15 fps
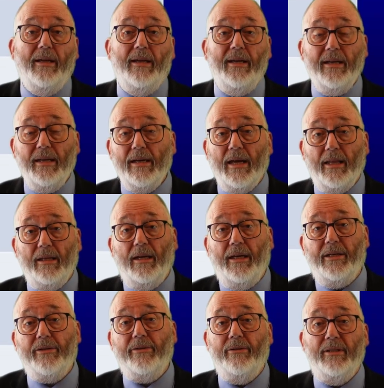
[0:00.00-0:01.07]
In another
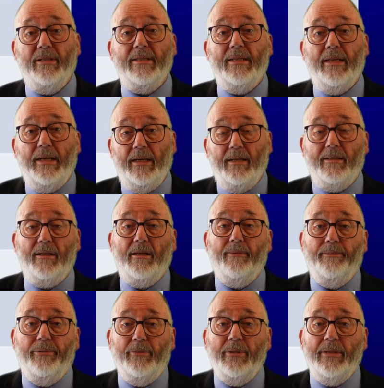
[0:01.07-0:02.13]
lecture on tense, I
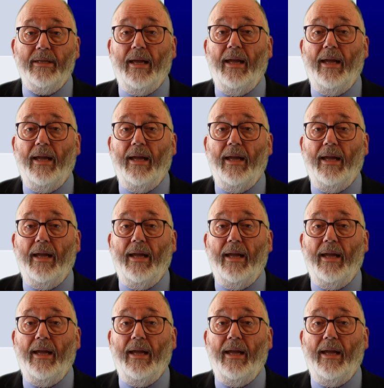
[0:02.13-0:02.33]
point